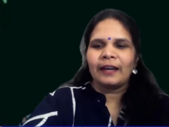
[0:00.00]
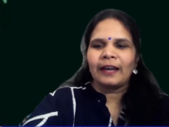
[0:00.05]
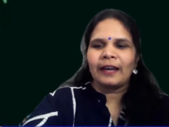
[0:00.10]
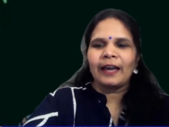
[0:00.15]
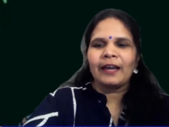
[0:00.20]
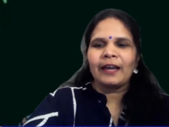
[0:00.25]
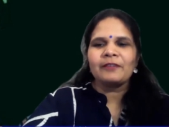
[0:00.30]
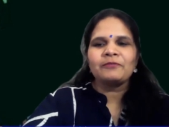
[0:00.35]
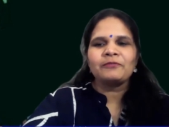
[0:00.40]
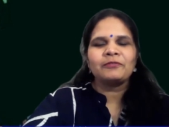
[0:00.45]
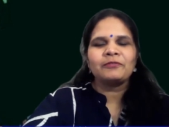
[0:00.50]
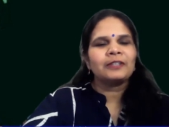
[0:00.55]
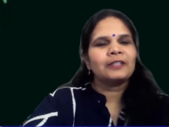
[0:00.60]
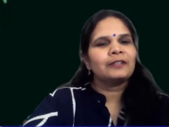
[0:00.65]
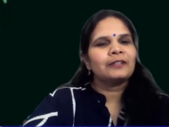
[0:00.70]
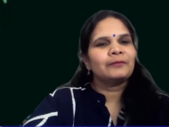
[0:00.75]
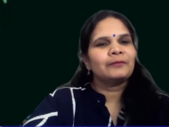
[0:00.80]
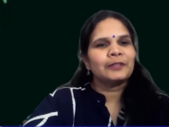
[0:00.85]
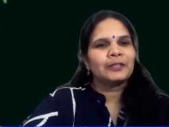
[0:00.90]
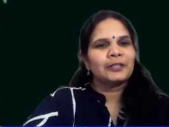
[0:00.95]
Have
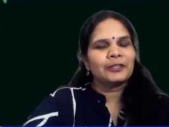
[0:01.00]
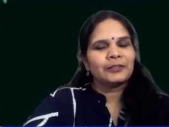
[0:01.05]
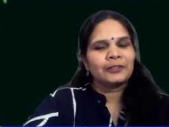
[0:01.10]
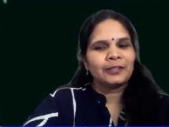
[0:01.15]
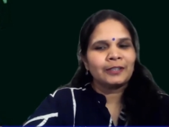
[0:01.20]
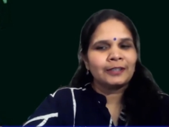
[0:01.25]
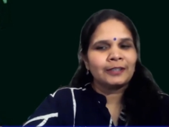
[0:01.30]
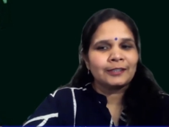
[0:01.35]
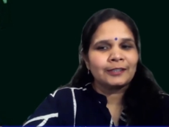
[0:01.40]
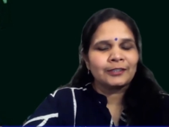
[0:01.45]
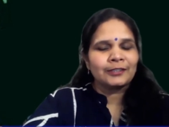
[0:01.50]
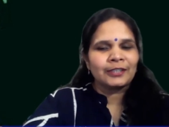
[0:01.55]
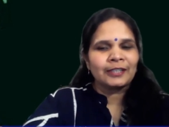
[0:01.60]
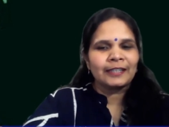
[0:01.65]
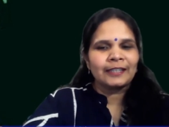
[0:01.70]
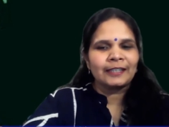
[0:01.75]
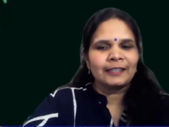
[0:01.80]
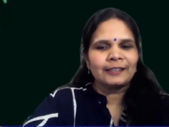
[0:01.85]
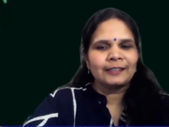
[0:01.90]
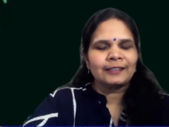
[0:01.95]
fun with your inner
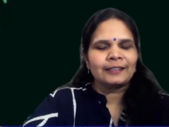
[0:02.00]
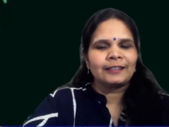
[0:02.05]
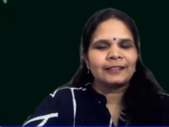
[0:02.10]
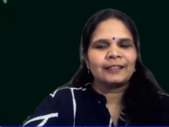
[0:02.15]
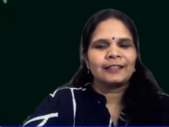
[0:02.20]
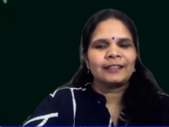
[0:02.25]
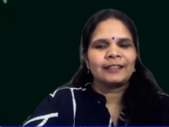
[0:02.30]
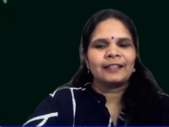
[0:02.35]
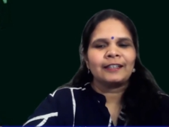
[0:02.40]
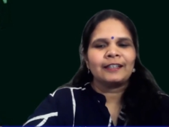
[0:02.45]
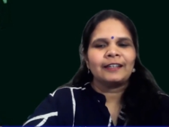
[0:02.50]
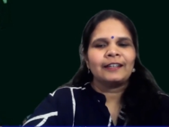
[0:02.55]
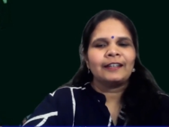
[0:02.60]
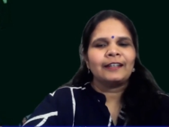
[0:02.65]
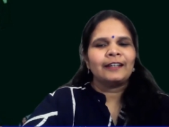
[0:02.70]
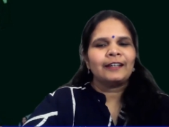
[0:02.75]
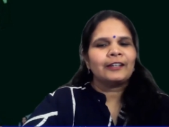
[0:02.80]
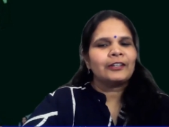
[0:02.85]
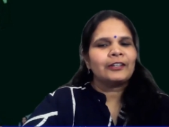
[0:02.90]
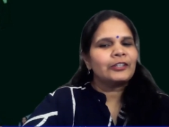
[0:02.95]
child.
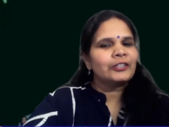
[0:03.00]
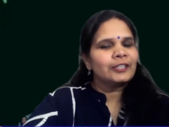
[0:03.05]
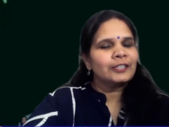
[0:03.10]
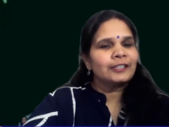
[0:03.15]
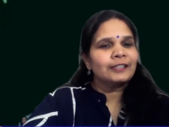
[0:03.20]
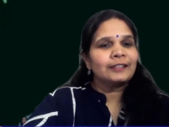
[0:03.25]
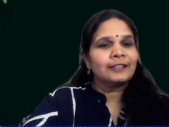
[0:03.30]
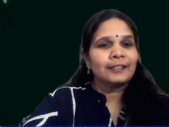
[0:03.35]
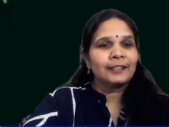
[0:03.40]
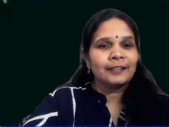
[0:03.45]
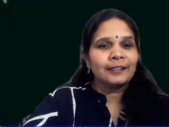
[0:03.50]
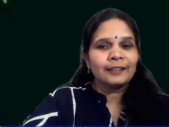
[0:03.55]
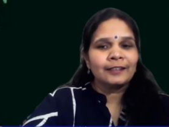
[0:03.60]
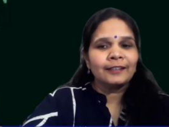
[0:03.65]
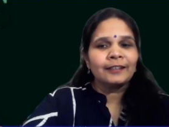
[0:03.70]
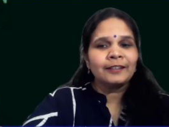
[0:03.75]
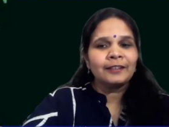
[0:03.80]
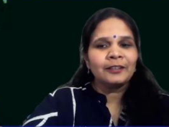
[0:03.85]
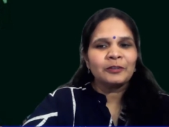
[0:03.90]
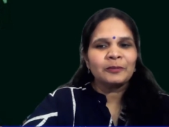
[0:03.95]
Critical
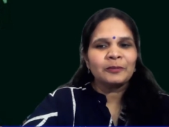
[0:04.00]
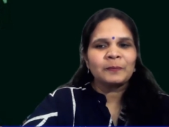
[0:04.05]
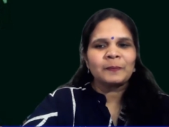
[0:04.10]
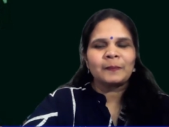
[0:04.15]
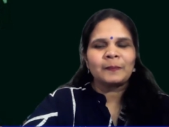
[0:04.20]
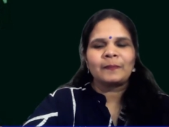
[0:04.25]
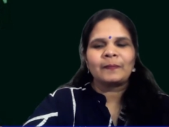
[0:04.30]
thinking.